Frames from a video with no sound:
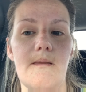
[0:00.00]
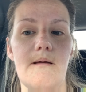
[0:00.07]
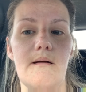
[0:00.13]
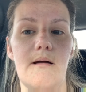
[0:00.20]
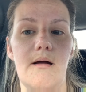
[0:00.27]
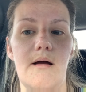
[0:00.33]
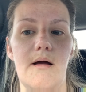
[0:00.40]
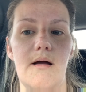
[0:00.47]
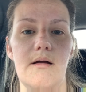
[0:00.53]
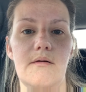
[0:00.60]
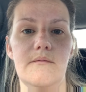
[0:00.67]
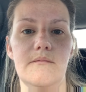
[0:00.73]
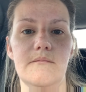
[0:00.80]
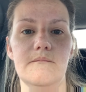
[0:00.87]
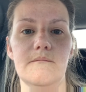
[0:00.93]
Uh,
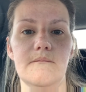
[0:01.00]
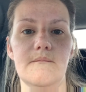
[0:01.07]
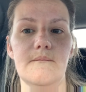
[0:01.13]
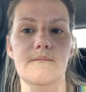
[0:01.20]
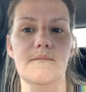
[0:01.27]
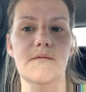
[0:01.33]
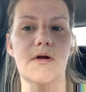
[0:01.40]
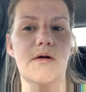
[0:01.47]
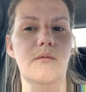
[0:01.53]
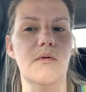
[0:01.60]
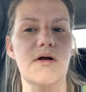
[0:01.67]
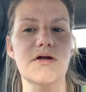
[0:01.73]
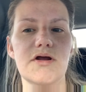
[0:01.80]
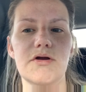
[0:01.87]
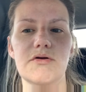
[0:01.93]
it
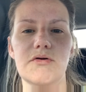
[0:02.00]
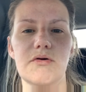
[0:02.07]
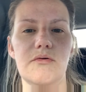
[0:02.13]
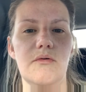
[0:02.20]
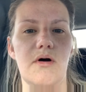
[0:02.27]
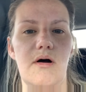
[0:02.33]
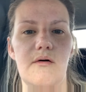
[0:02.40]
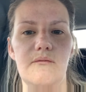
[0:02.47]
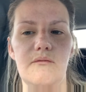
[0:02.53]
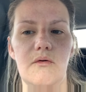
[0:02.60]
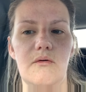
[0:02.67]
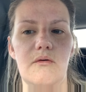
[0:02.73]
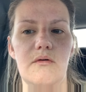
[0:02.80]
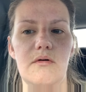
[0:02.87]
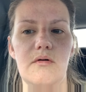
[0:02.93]
wasn't too
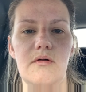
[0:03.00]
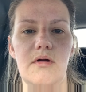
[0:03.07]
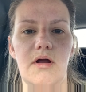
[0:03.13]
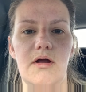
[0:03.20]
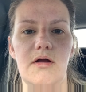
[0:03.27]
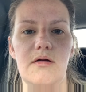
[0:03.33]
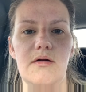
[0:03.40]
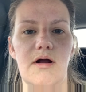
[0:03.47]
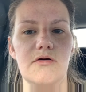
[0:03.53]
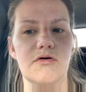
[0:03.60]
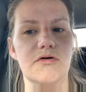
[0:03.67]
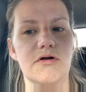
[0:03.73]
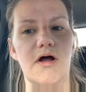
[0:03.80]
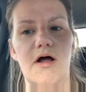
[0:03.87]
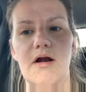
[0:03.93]
awful. It, I
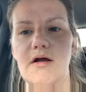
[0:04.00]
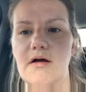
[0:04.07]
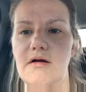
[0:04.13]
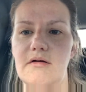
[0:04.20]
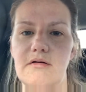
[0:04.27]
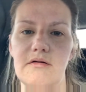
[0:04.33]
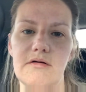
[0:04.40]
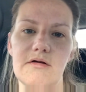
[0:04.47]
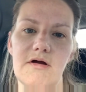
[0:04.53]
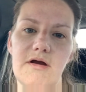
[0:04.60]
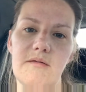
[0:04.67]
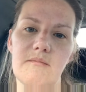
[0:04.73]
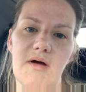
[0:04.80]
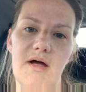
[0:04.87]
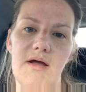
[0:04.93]
just kind of
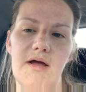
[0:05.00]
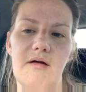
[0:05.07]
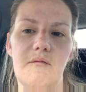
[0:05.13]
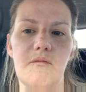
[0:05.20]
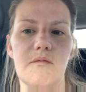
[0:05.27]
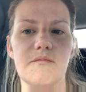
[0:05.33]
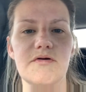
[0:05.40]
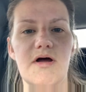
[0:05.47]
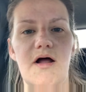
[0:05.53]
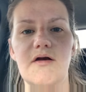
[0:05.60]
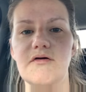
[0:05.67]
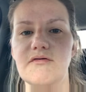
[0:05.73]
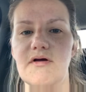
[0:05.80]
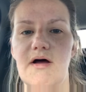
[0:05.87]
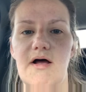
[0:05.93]
leaned my head from side
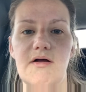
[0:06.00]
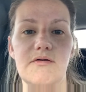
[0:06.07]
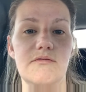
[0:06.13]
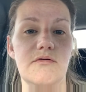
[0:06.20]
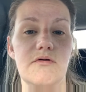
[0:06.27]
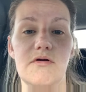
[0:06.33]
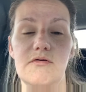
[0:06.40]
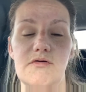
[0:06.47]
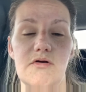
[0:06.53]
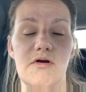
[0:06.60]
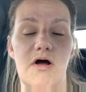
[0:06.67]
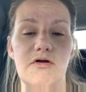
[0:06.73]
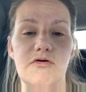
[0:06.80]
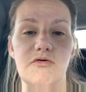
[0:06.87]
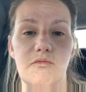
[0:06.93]
to side to
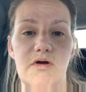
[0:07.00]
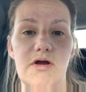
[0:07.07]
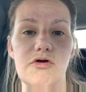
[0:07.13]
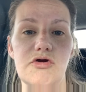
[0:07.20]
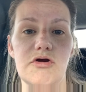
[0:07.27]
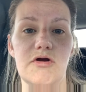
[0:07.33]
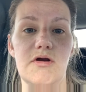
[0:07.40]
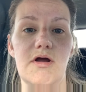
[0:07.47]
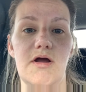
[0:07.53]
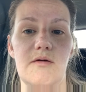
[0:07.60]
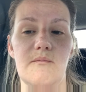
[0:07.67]
not swish it in